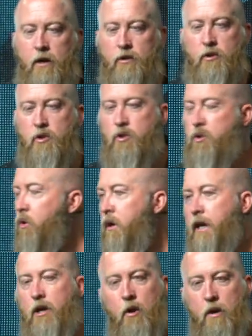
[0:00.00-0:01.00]
we are
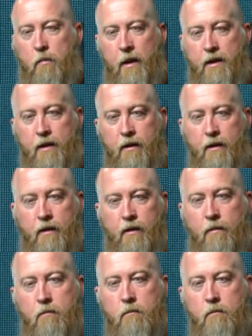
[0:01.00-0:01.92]
sorely codependent.